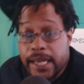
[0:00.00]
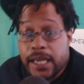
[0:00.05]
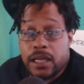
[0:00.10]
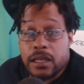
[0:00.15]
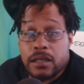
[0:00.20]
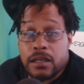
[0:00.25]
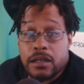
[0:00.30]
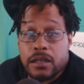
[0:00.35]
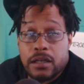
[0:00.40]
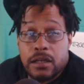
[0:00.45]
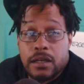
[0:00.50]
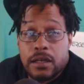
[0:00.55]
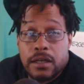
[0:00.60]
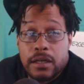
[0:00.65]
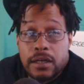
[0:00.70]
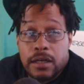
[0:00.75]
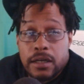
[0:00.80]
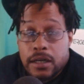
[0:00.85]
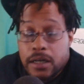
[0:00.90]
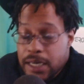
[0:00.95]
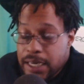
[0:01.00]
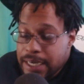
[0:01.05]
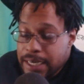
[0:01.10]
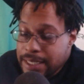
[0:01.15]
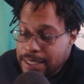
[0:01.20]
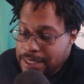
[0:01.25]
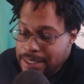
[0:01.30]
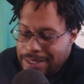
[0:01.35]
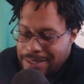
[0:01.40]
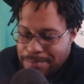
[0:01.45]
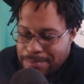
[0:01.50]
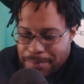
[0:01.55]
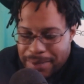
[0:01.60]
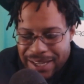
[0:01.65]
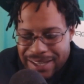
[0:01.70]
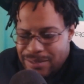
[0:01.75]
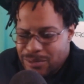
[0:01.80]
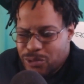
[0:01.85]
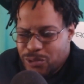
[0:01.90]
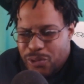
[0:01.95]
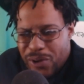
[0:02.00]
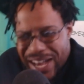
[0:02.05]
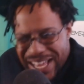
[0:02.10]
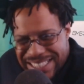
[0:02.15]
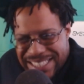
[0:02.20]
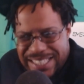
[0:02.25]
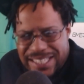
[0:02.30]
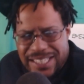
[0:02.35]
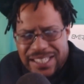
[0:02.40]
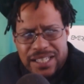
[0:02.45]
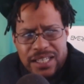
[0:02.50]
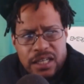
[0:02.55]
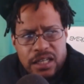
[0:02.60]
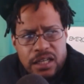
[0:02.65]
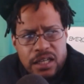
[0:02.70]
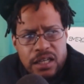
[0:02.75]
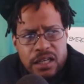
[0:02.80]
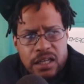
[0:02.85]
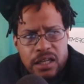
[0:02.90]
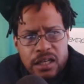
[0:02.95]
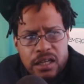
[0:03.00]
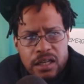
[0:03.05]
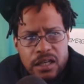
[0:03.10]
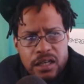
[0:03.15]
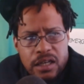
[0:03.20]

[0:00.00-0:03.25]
that fade. Cause what?